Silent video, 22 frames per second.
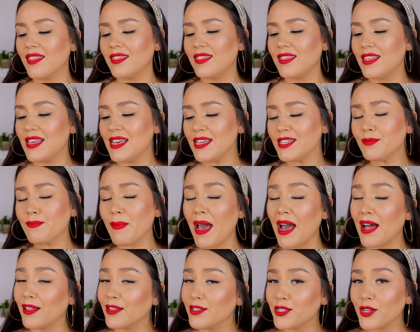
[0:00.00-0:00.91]
These
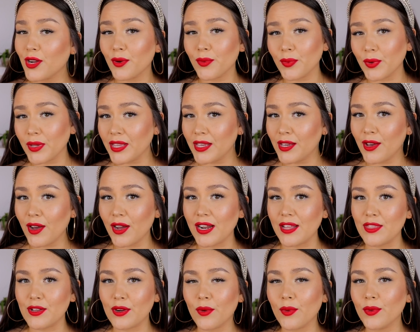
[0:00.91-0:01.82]
palettes are really good
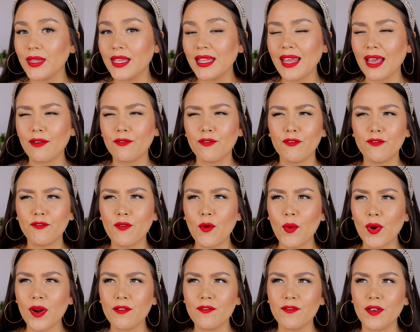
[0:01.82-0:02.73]
and they're only like
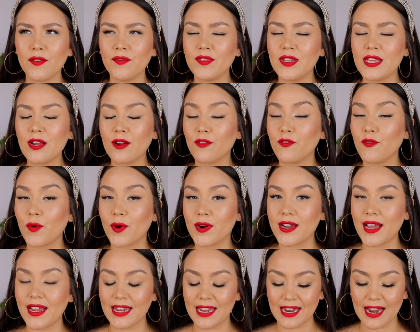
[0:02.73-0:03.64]
four fifty or four
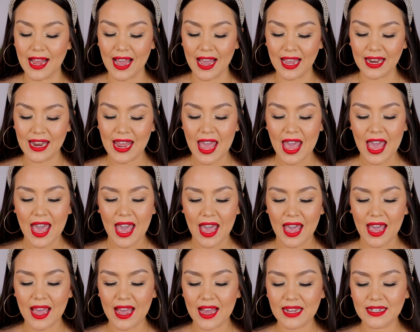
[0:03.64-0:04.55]
ninety nine.
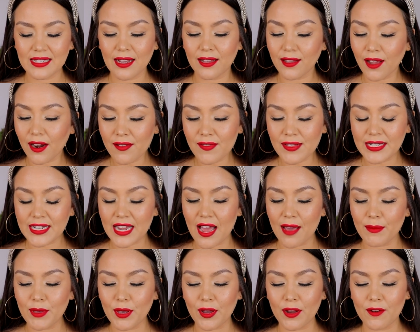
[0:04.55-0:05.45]
And a lot of the
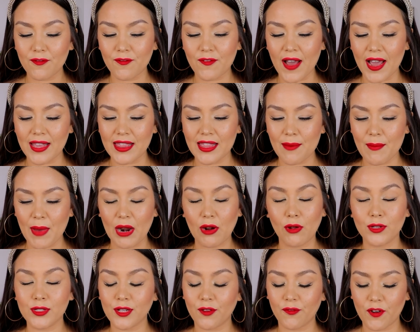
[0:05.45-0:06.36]
time you can find them at
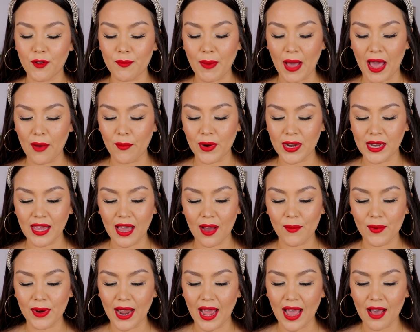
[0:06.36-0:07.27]
Ulta for buy one, get
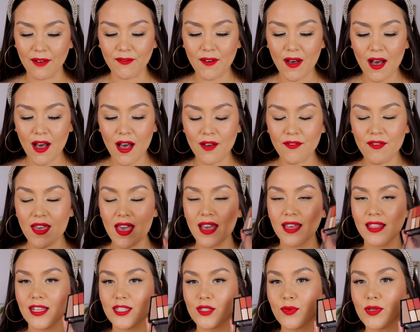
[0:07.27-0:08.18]
one half off.
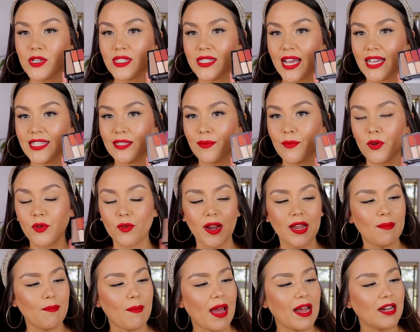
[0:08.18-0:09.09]
This one just has some
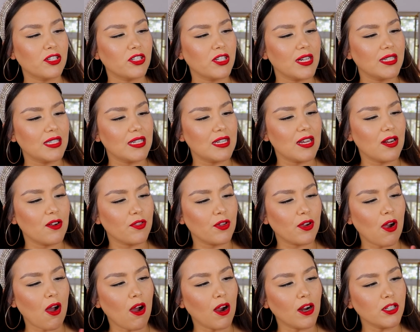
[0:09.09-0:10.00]
great matte shades in here.
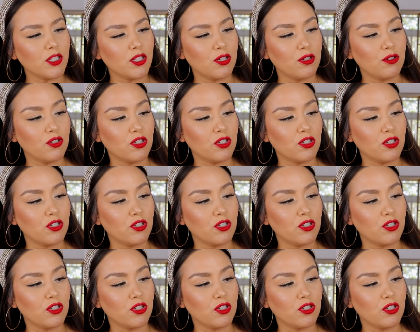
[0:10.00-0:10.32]
There are two